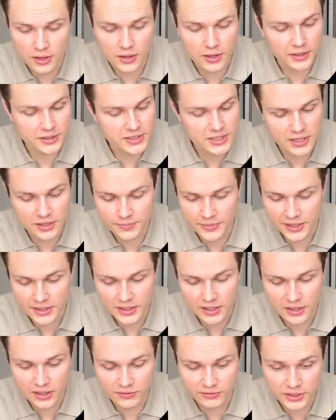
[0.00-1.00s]
Is he
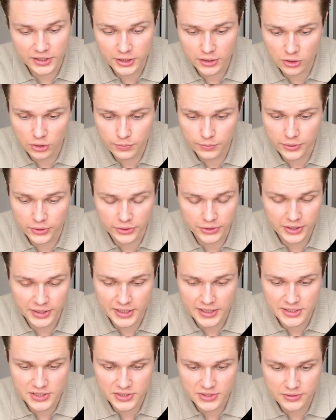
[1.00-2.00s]
making a video,
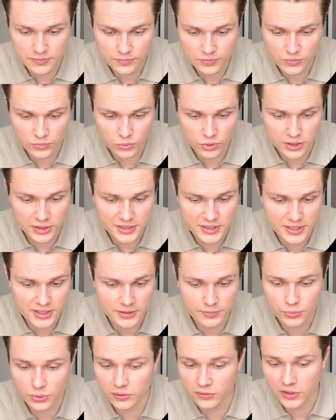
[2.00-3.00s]
podcast? What is he
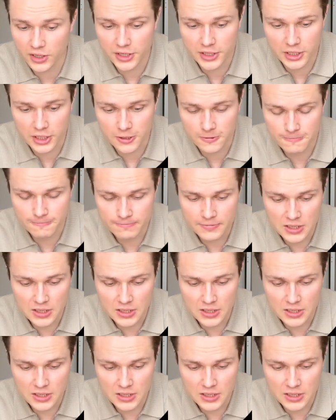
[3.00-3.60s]
providing?